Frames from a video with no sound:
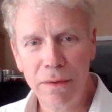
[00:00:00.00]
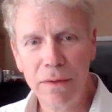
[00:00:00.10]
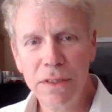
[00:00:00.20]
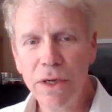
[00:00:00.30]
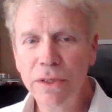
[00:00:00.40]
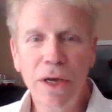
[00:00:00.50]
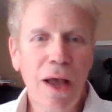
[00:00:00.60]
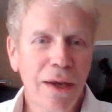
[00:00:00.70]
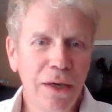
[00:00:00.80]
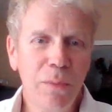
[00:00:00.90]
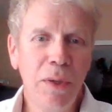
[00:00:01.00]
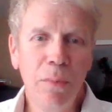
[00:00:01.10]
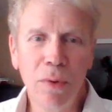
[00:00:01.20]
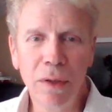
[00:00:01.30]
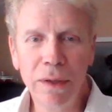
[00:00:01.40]
Start talking to
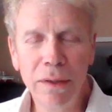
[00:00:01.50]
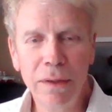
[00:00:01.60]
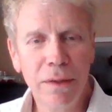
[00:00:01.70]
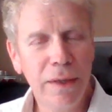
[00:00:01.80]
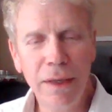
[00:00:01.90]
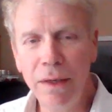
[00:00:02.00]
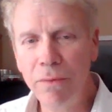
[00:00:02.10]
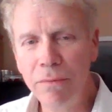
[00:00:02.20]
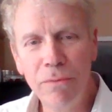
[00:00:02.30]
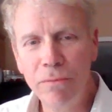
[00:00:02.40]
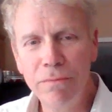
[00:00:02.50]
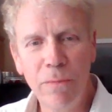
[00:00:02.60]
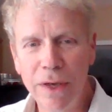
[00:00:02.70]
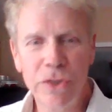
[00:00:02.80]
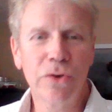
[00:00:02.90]
people in, in
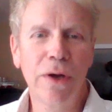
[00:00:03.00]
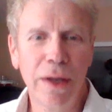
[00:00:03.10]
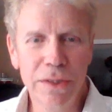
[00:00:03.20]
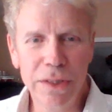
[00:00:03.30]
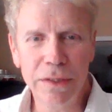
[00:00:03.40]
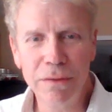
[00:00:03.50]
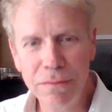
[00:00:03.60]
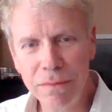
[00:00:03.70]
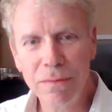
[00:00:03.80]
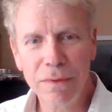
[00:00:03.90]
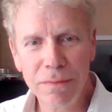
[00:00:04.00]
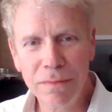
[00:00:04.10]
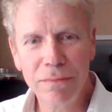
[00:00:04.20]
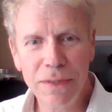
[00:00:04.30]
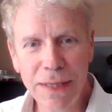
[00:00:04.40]
restaurants and
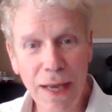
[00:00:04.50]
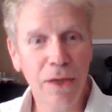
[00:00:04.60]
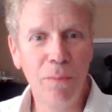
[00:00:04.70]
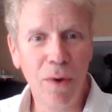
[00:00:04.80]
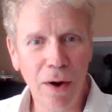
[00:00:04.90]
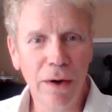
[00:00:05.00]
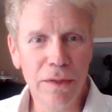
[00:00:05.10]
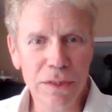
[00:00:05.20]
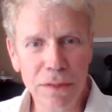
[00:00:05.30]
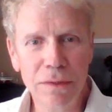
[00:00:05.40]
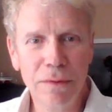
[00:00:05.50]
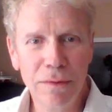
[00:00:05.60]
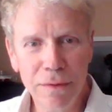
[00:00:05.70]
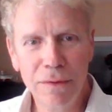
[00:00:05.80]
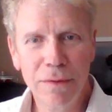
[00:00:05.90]
salad bars. And,
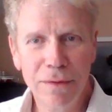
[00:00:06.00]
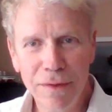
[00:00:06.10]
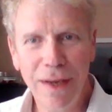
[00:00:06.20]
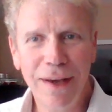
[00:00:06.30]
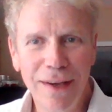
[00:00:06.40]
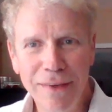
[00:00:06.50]
yeah.